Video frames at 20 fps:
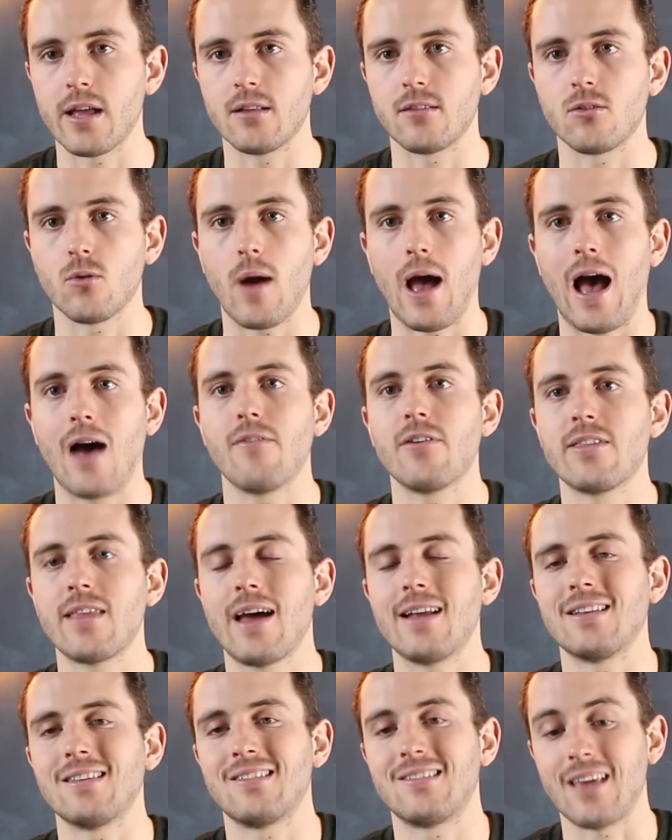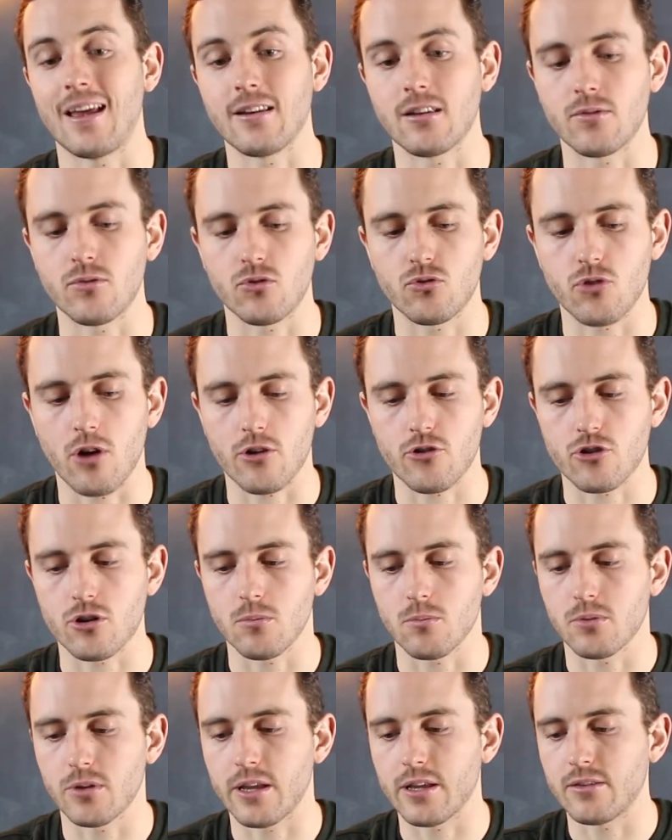and so having that incentive structure
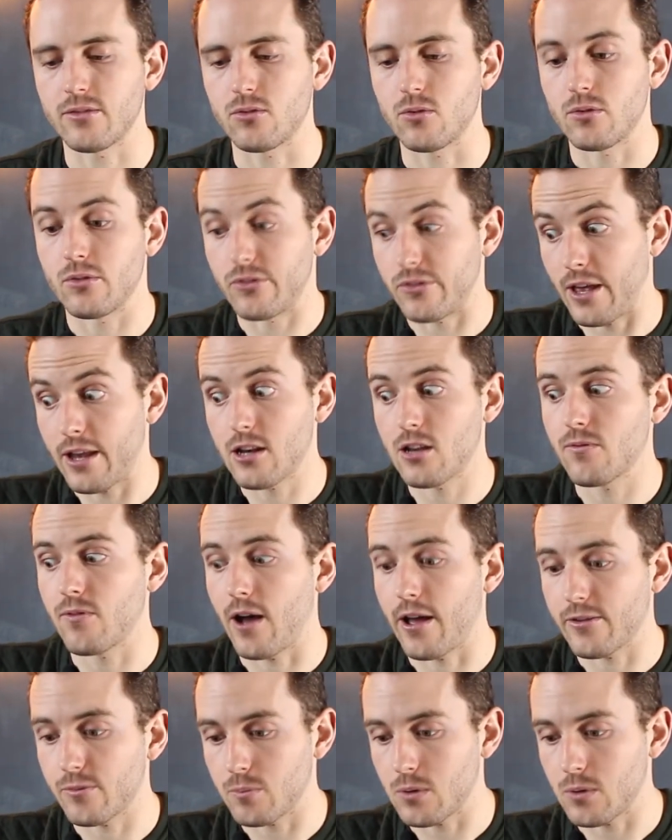in place to incentivize